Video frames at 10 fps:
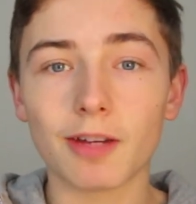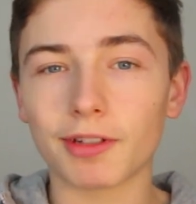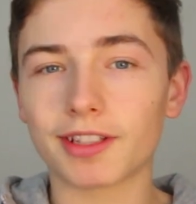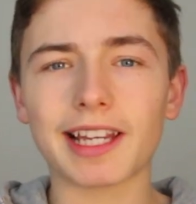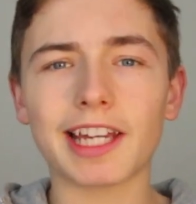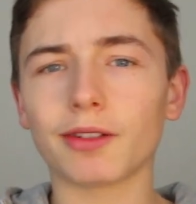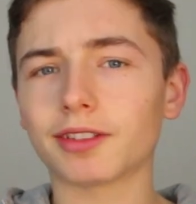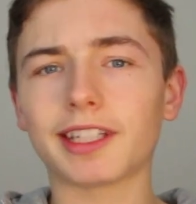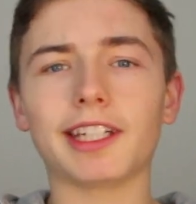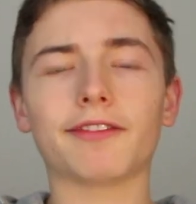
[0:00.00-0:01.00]
But say you're
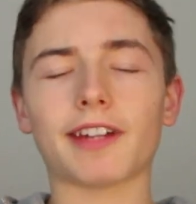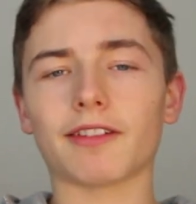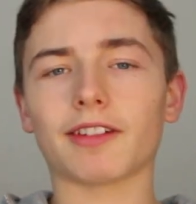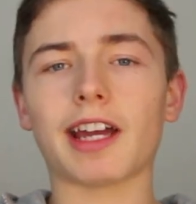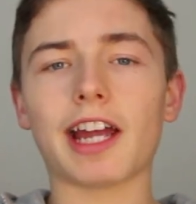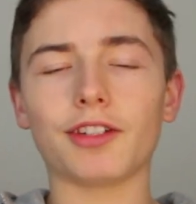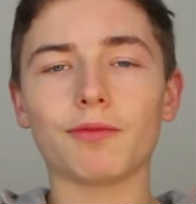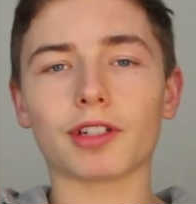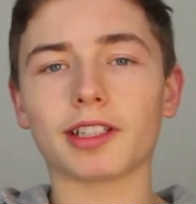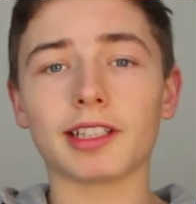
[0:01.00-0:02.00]
skinny fat, right, and you
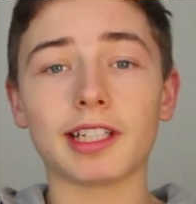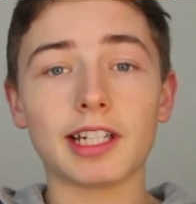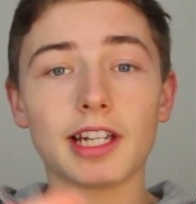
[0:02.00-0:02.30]
want to